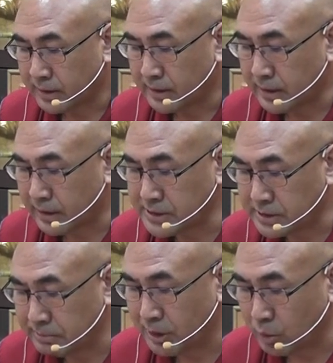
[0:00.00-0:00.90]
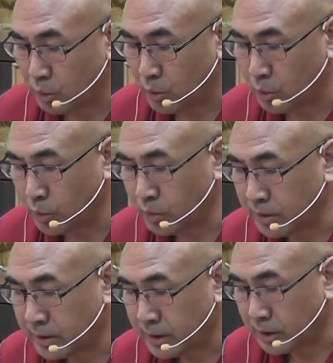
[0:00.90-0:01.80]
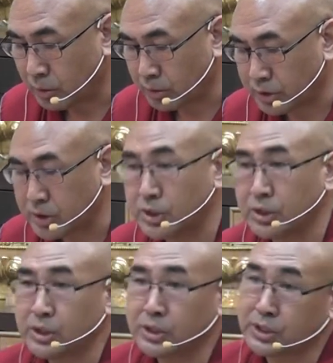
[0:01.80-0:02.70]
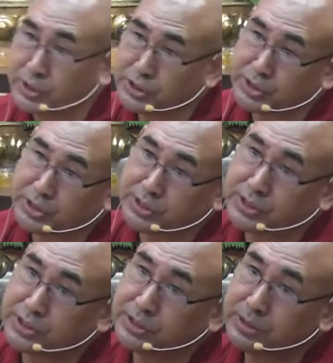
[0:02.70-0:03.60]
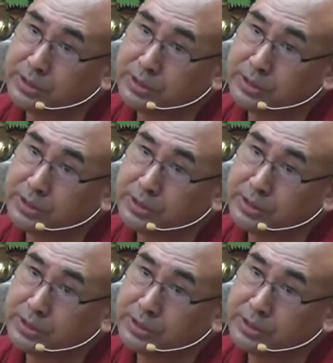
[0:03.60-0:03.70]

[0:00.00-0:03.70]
depend on, you know, three conditions,